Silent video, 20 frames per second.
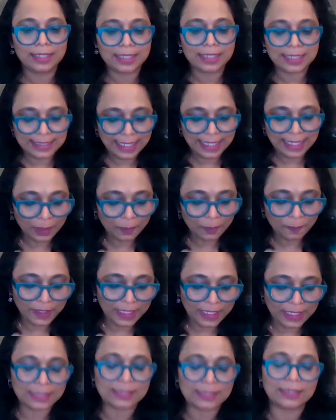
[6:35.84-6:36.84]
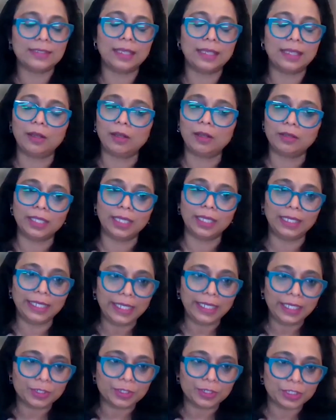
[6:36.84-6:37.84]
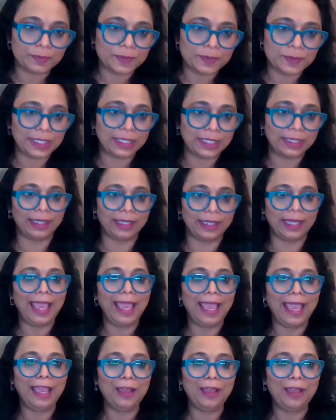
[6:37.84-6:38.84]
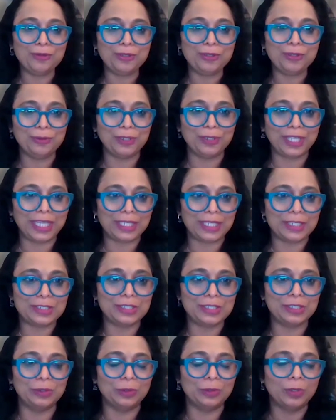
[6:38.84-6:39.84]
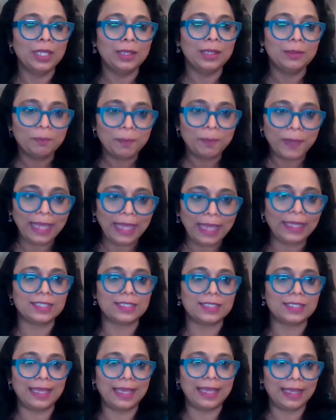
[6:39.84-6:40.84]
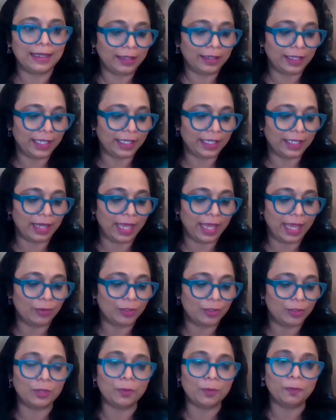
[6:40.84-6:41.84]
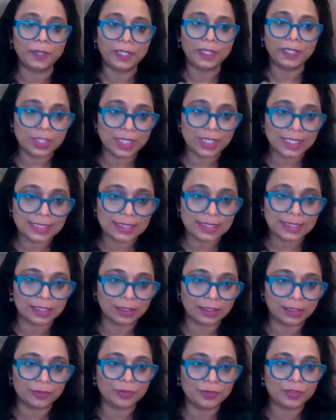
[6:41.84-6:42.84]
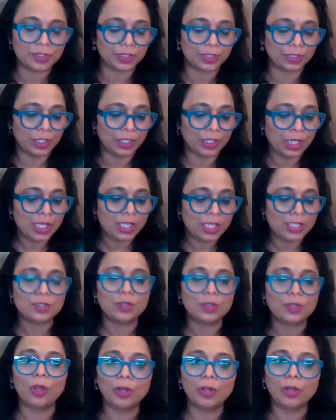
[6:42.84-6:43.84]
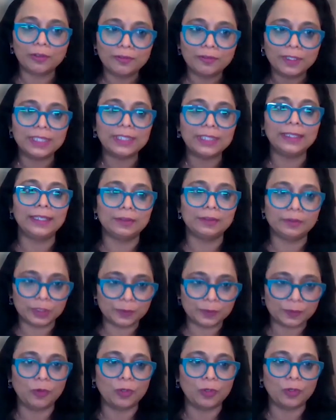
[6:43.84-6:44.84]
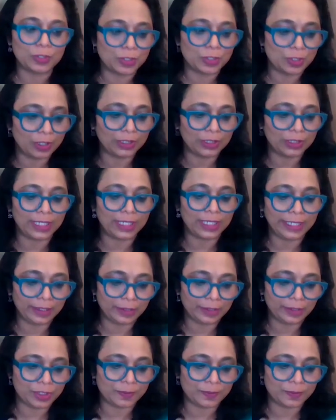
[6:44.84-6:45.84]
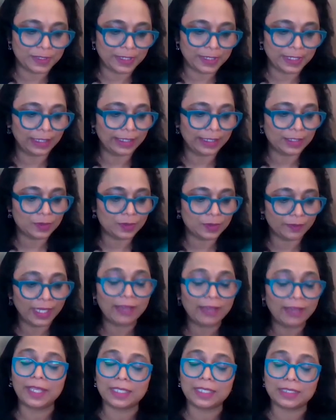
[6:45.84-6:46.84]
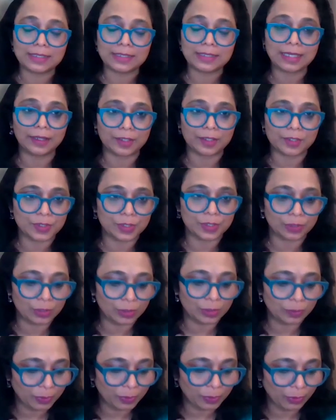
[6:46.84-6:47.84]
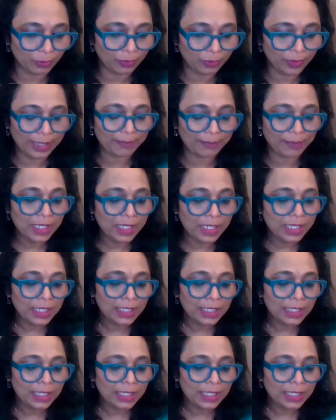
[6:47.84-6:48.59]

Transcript: The second piece is around the leadership skilling, how you need to package that and how do you pitch as a solution. So a lot of the thing was focused on the leadership skilling. So we have an insider circle program.